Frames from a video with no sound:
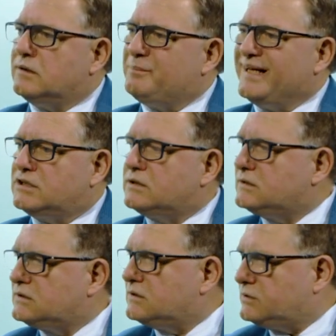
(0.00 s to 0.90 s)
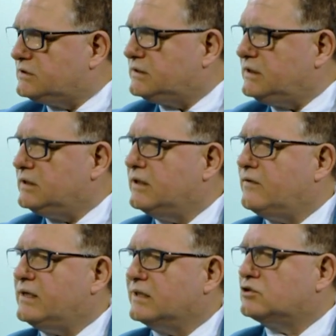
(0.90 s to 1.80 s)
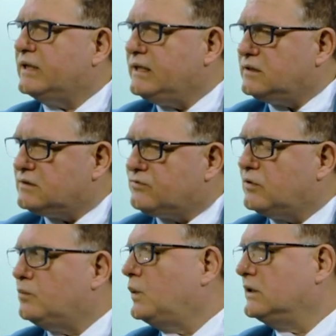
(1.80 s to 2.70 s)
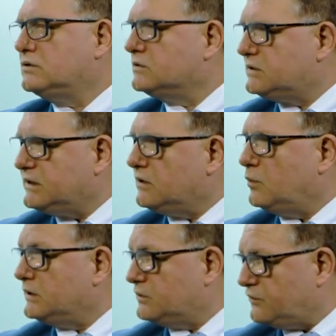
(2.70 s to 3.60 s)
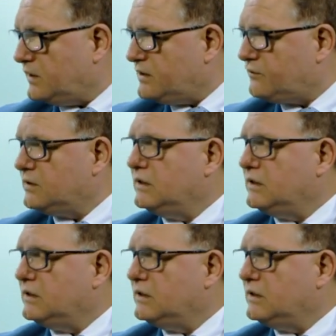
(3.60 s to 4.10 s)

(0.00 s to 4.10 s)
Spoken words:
pictures to see, and they are graded from 1 to 3 or 1 to 5.